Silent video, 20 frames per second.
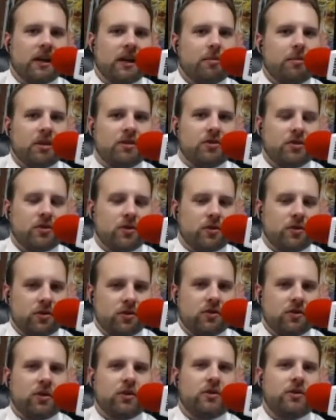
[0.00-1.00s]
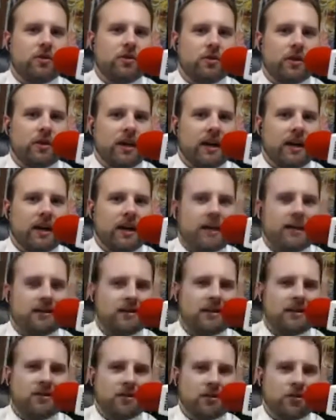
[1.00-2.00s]
But as soon as you start to do that, he says
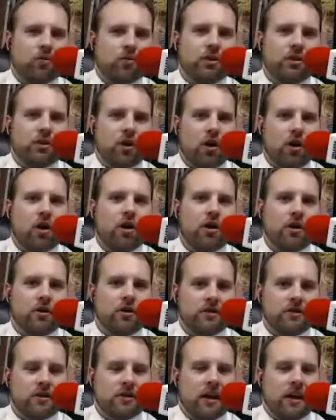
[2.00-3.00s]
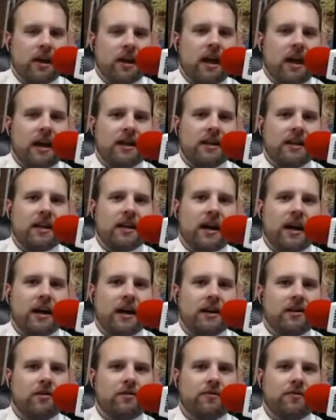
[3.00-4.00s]
it just retards any
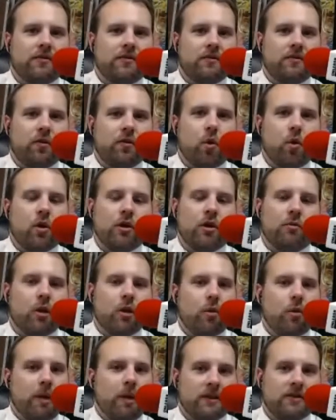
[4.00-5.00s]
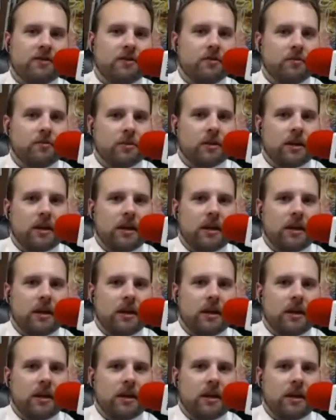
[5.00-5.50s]
kind of forward momentum.